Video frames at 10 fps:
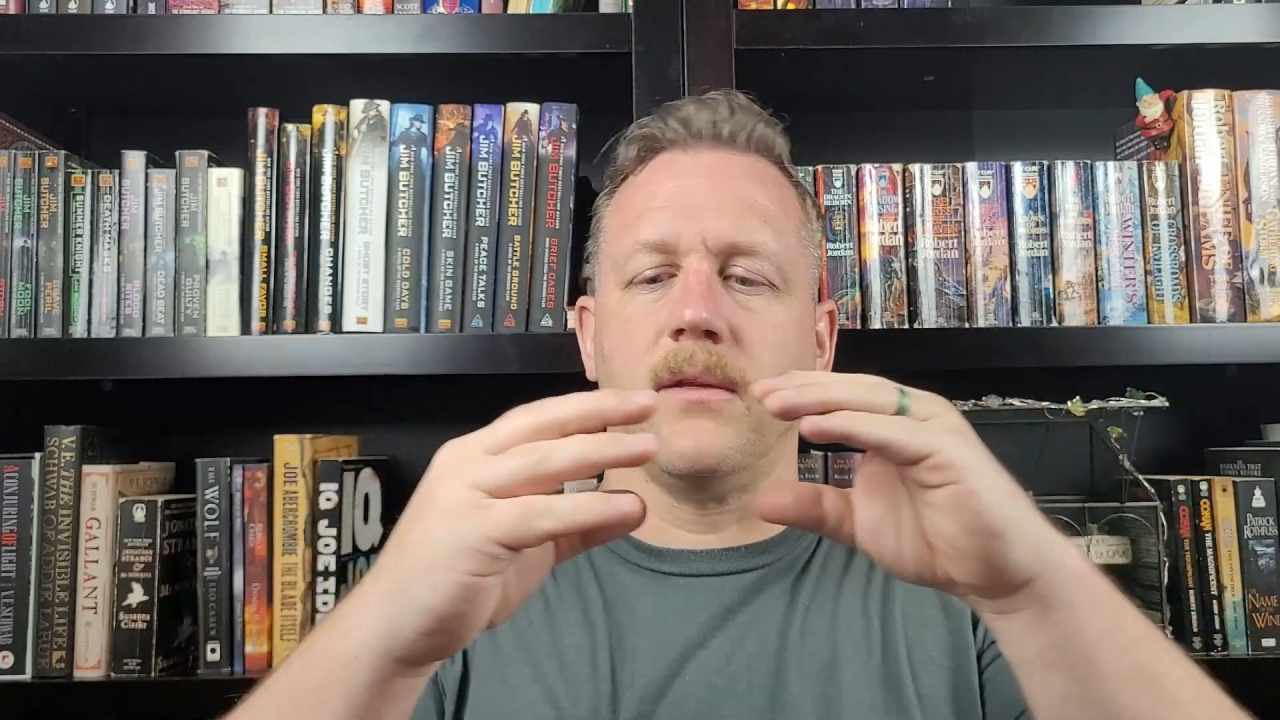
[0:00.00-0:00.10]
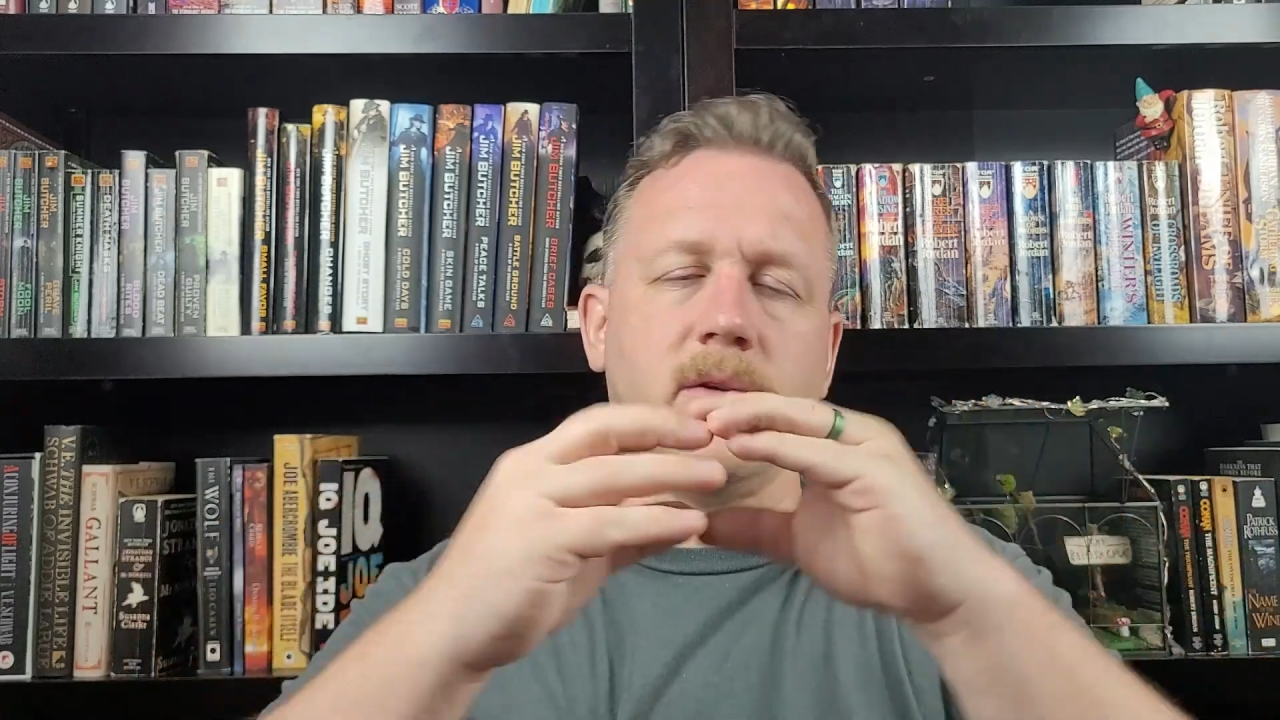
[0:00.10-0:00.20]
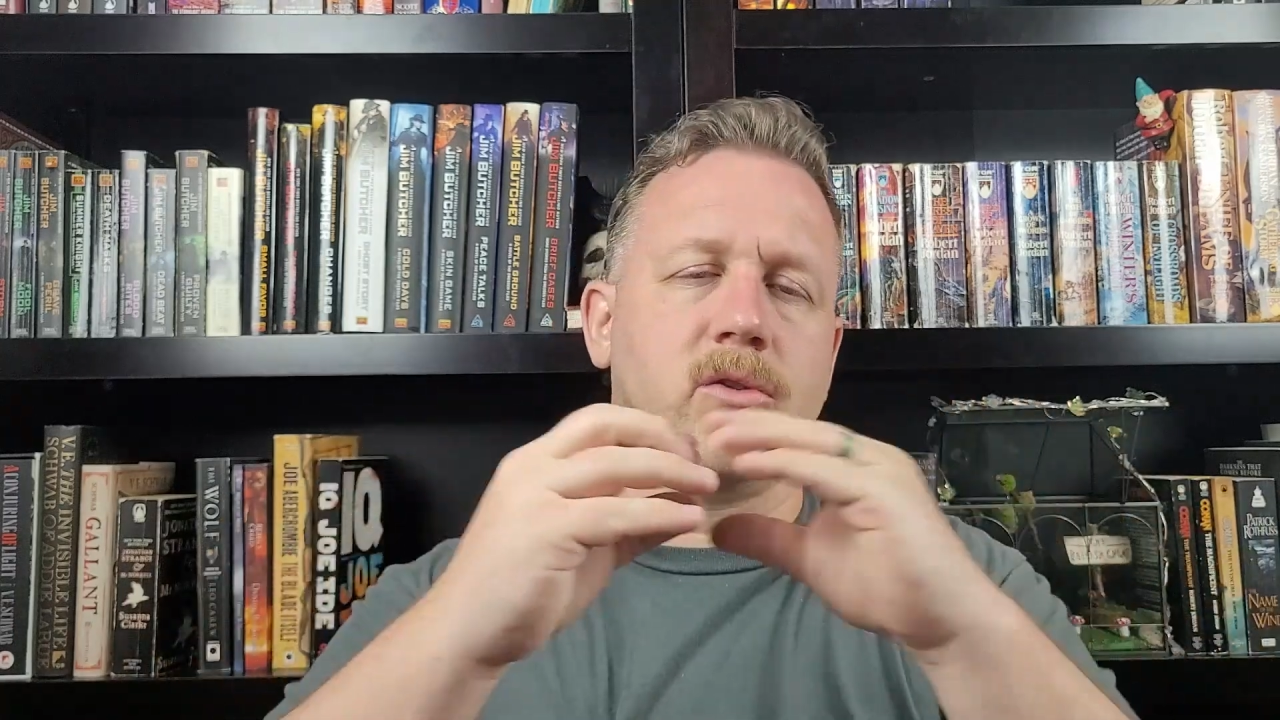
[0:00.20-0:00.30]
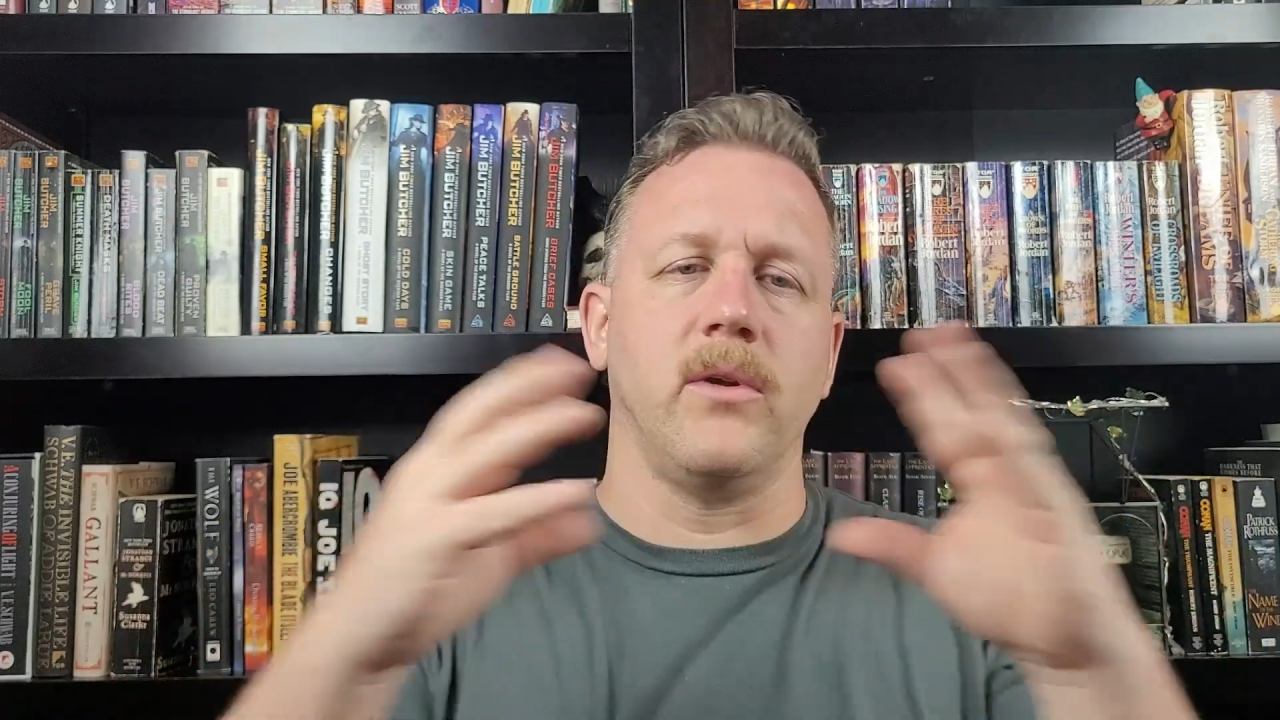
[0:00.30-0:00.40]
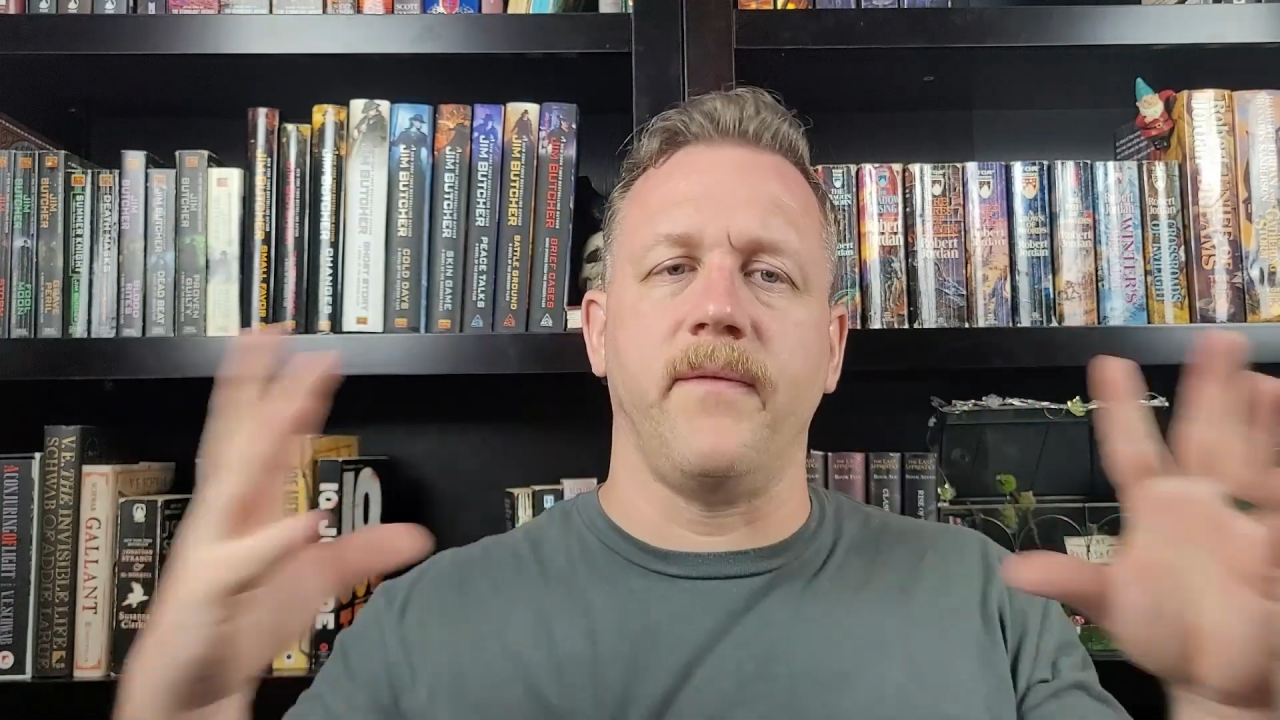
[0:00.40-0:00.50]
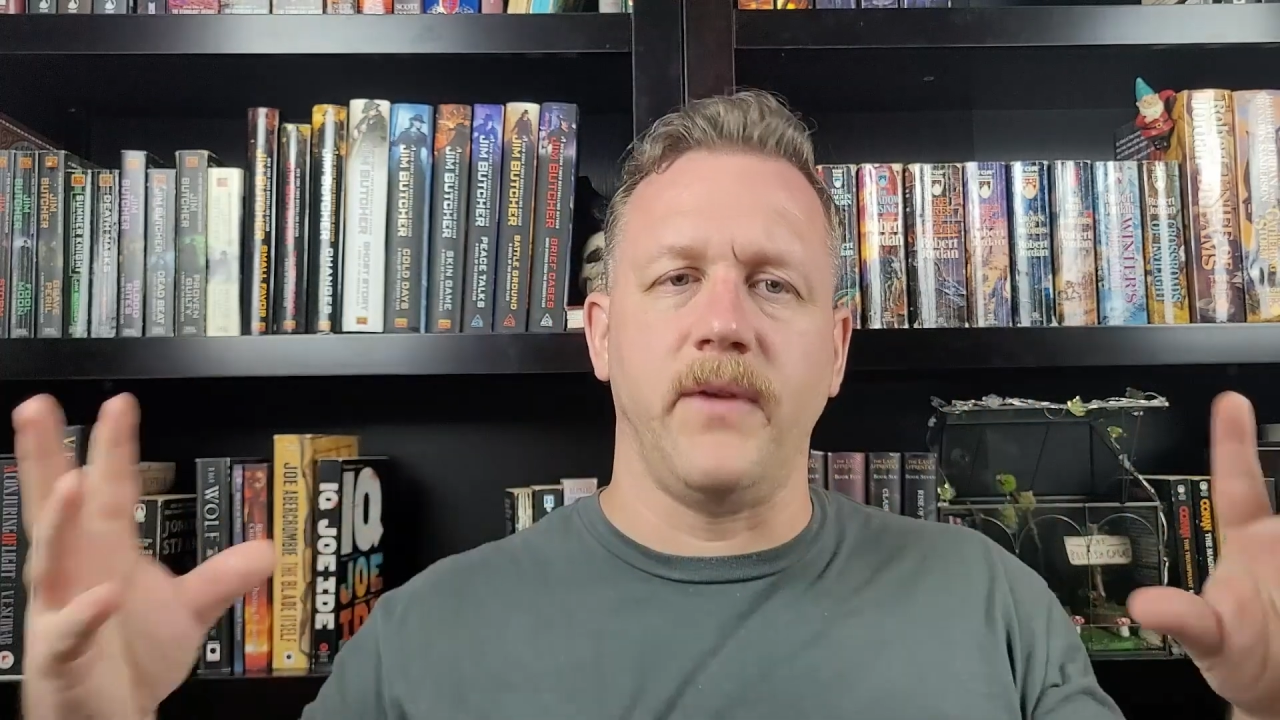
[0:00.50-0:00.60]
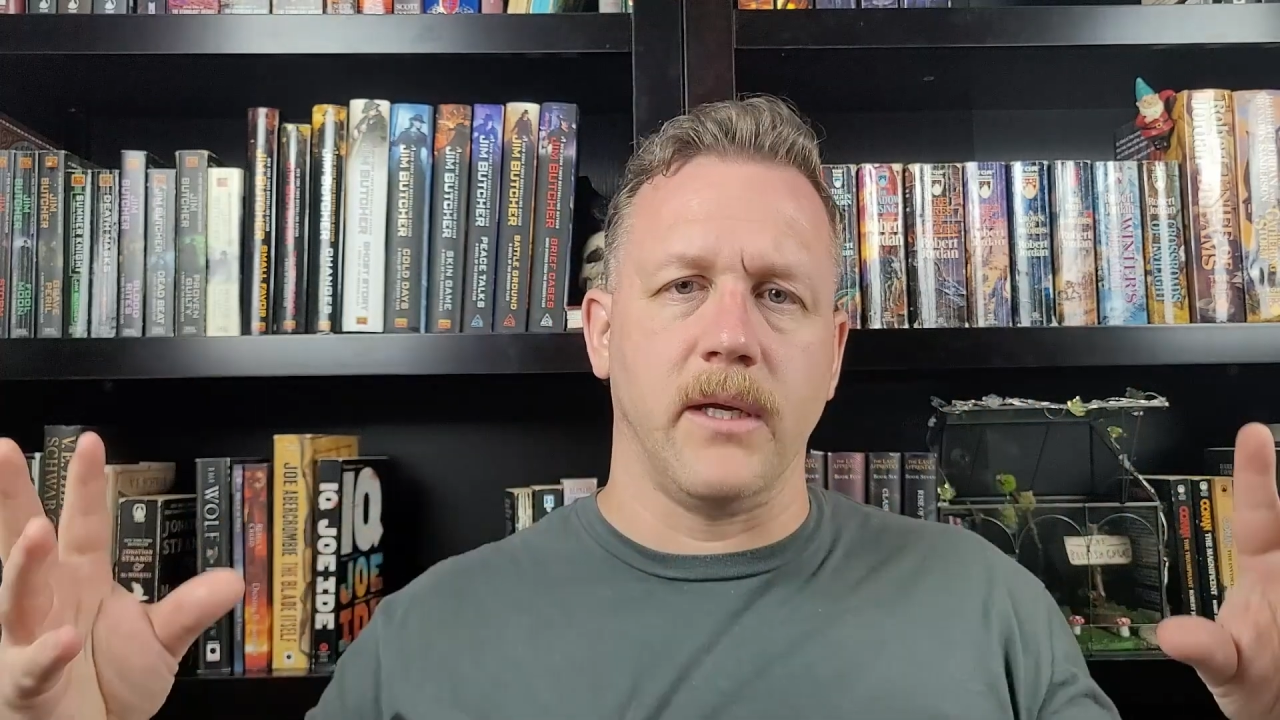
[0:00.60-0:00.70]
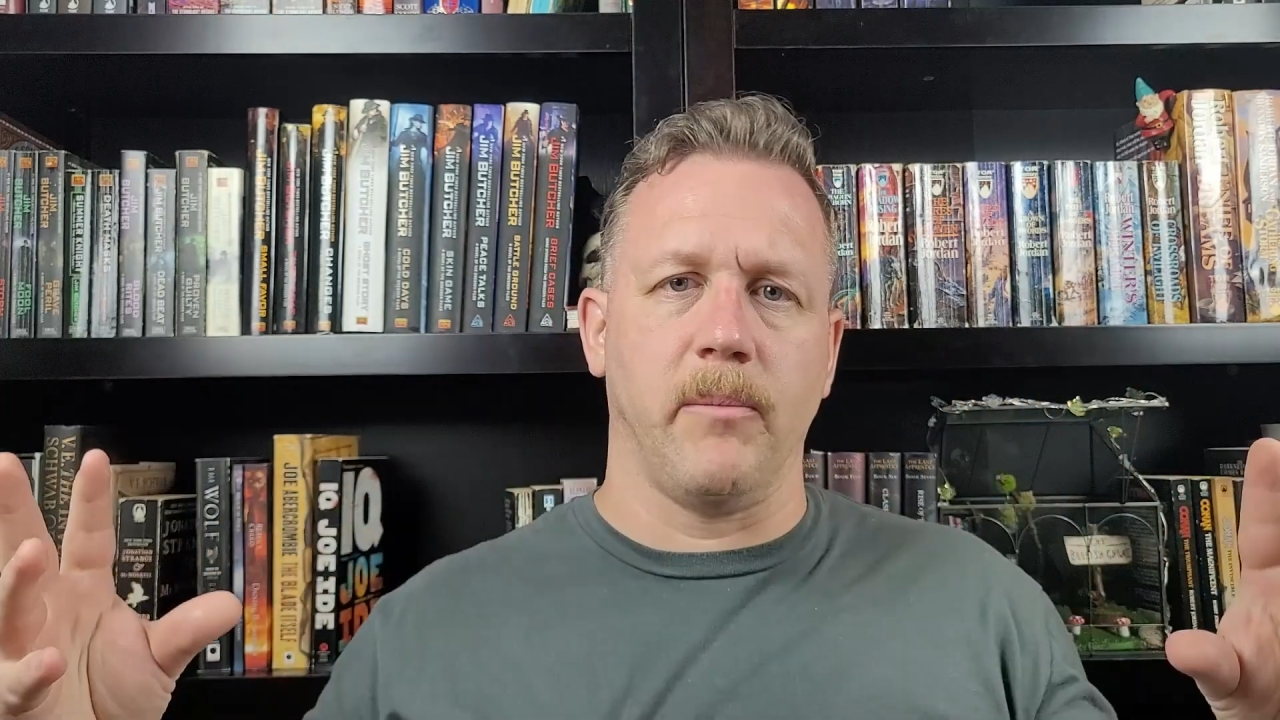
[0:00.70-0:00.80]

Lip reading: they're drifting